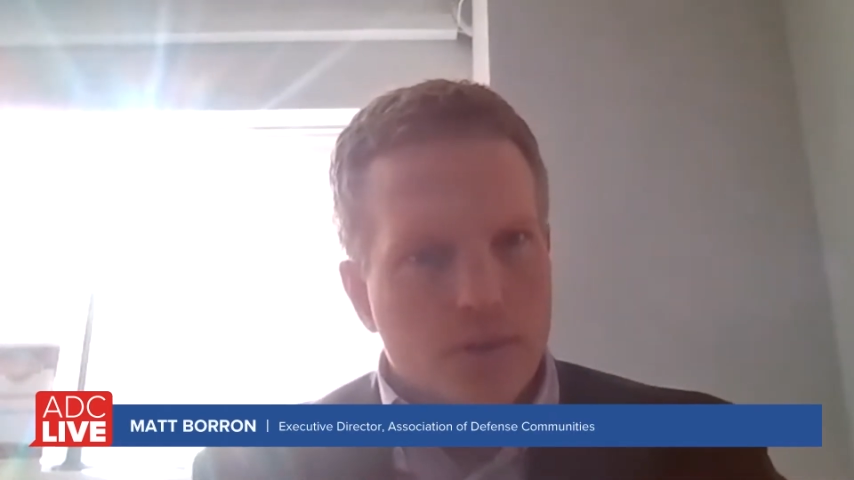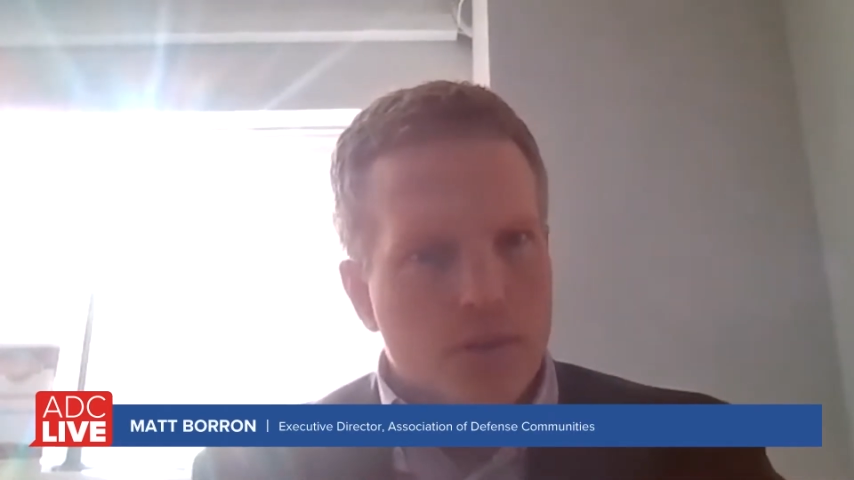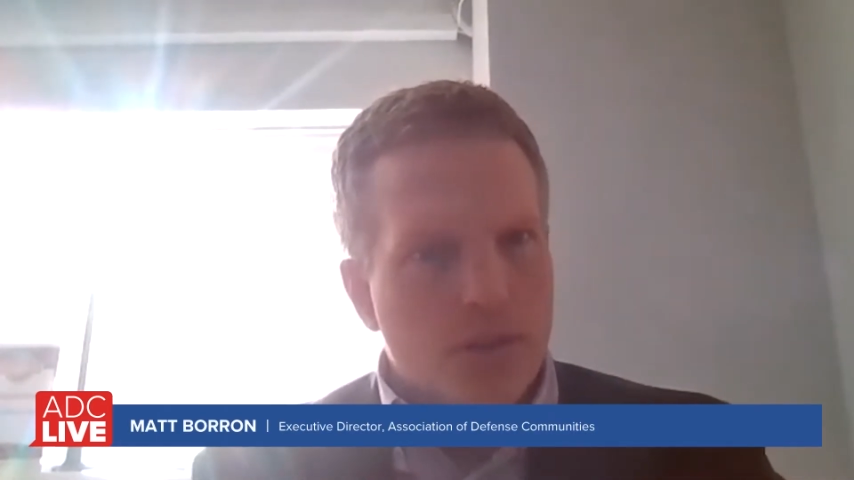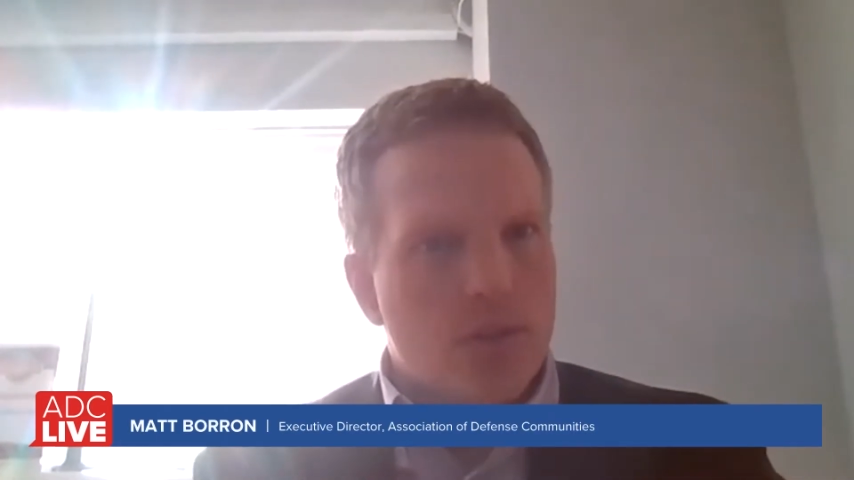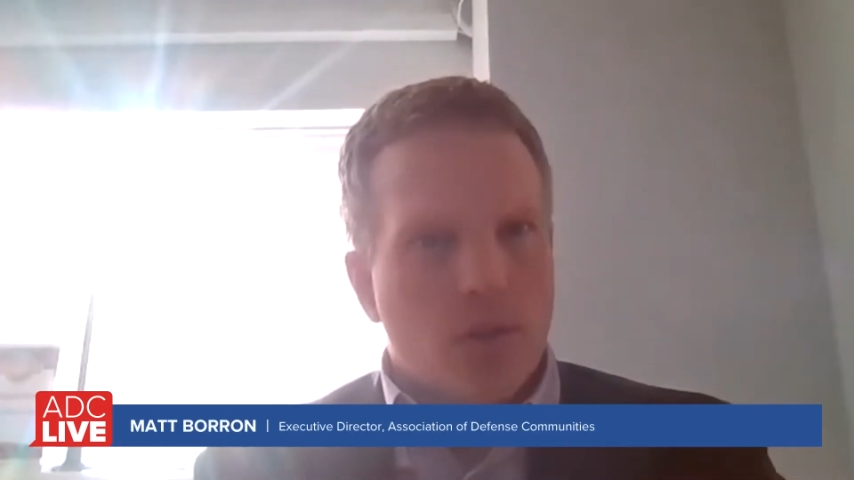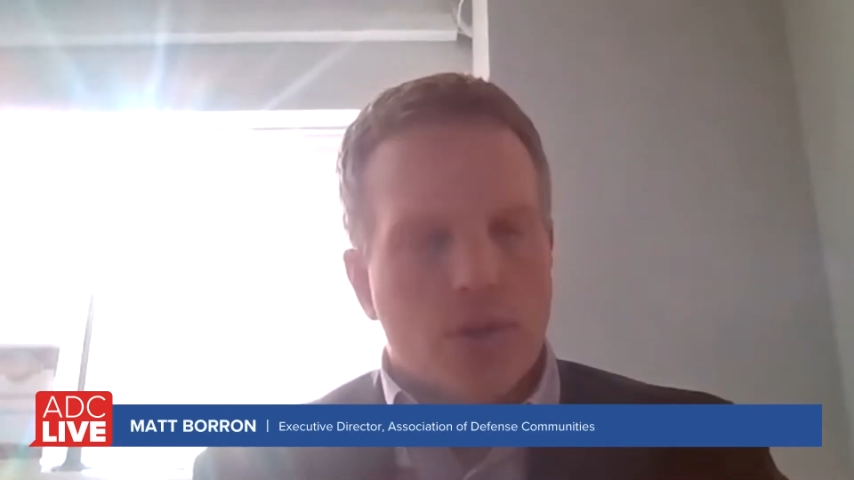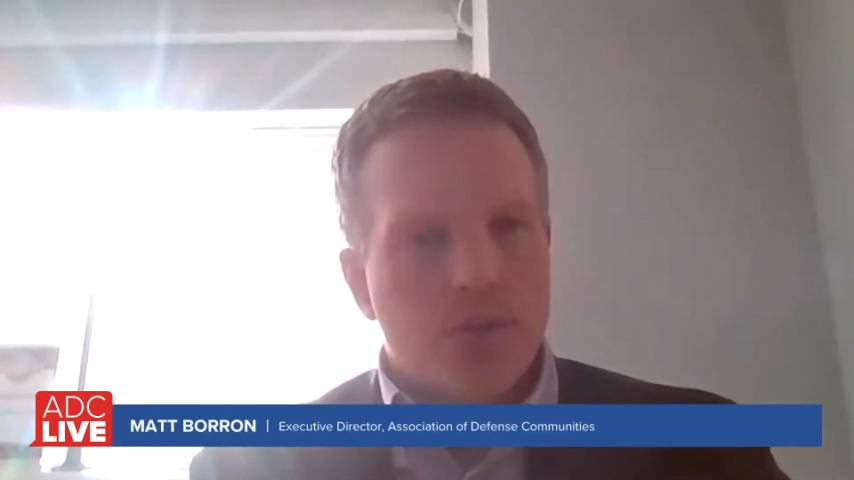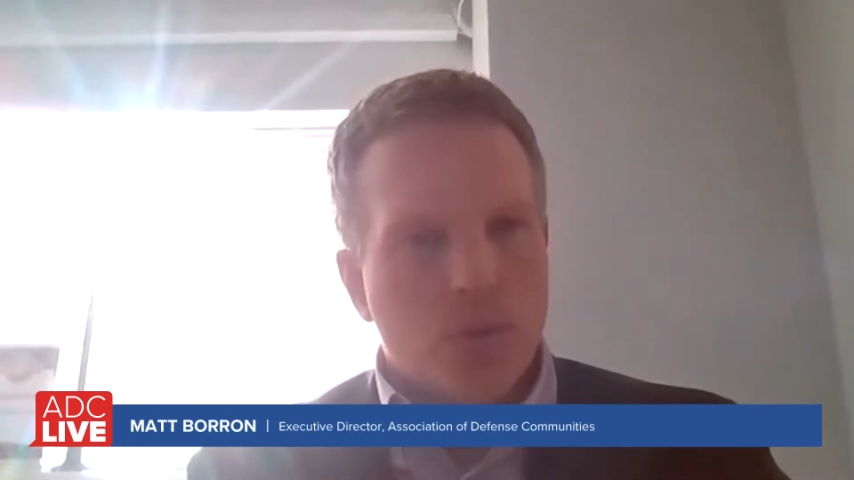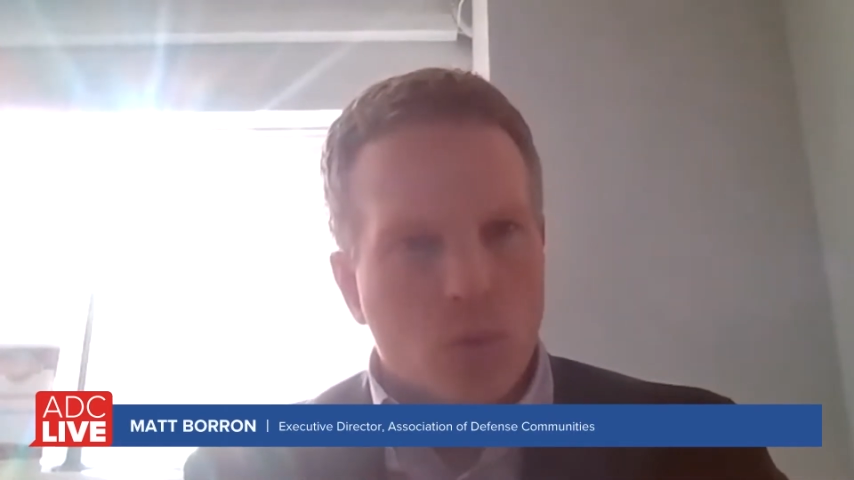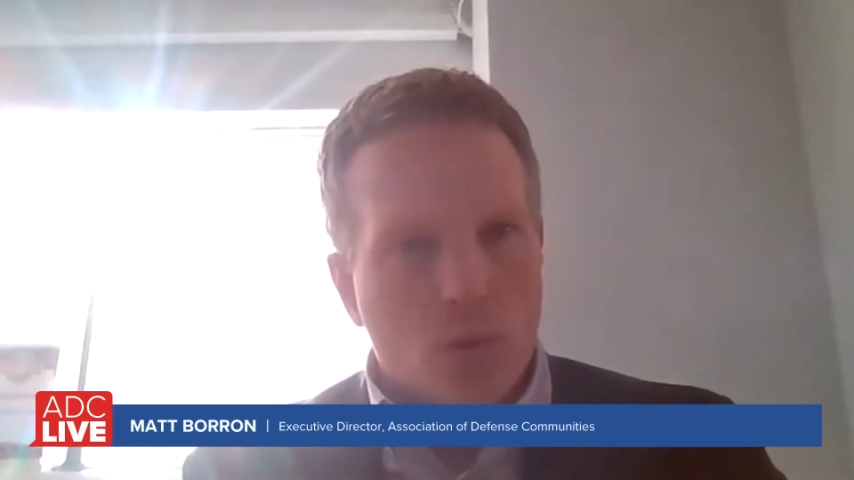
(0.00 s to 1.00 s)
It's just
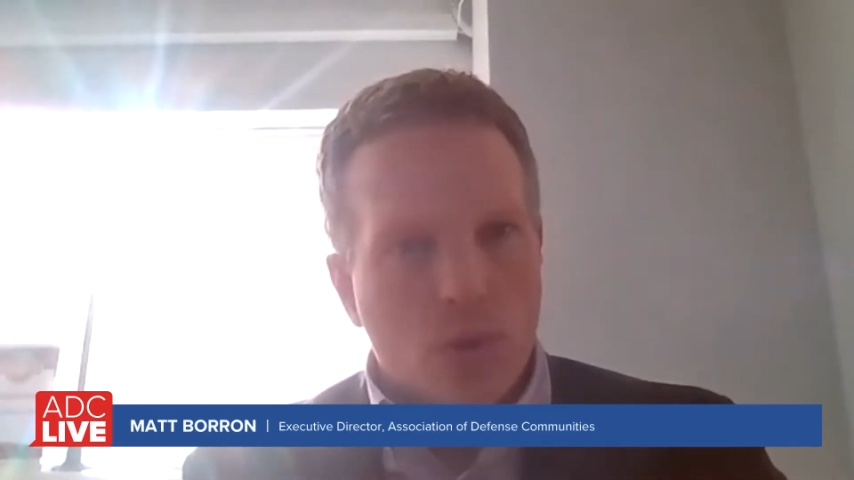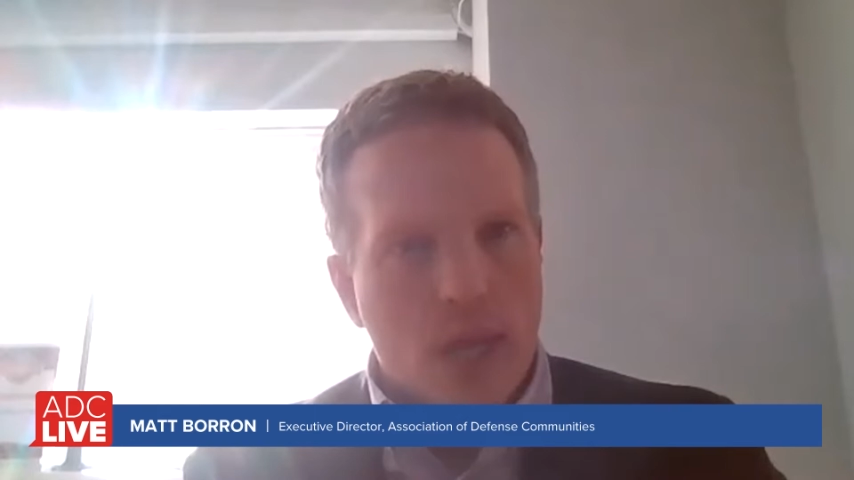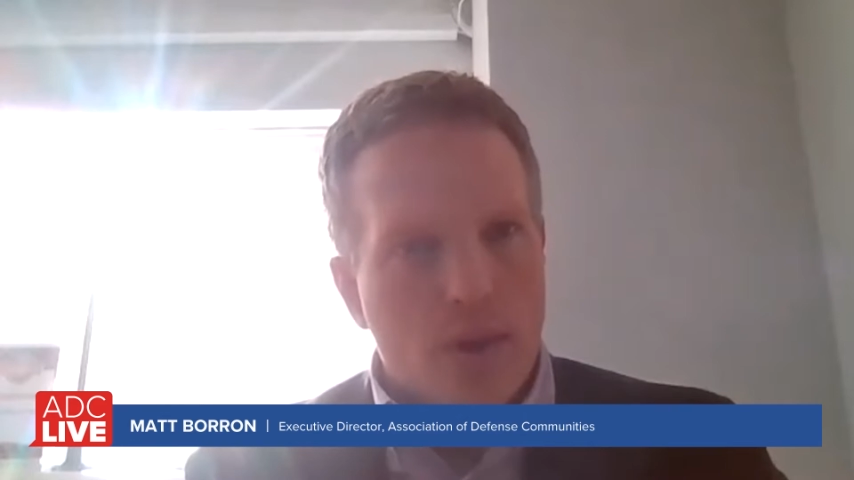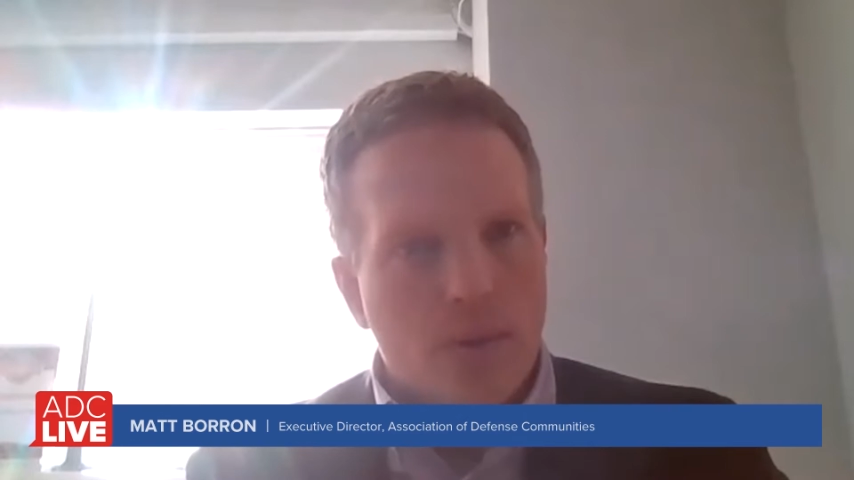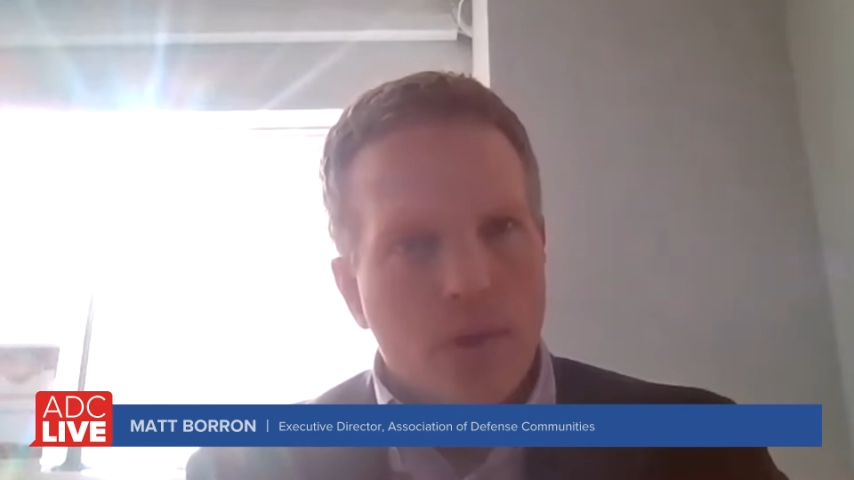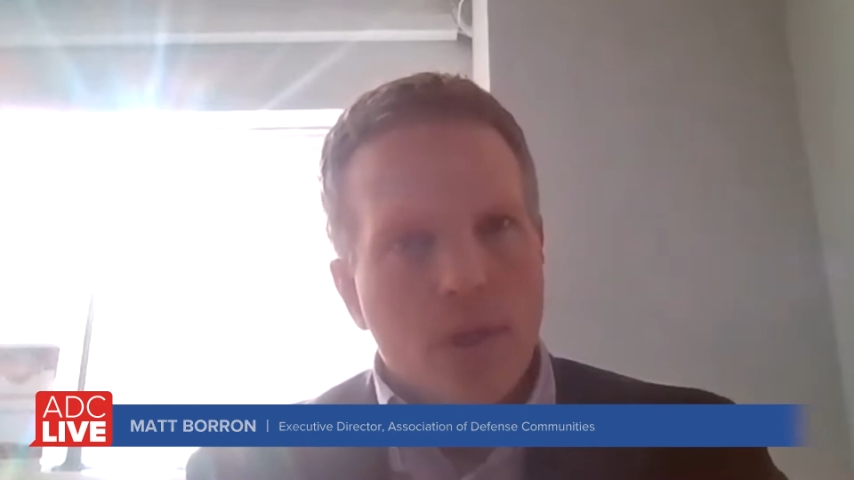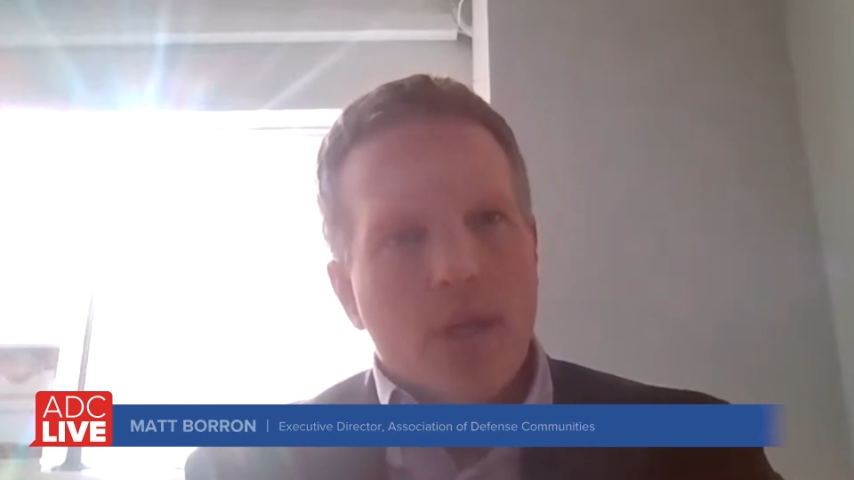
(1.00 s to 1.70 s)
starting to roll out.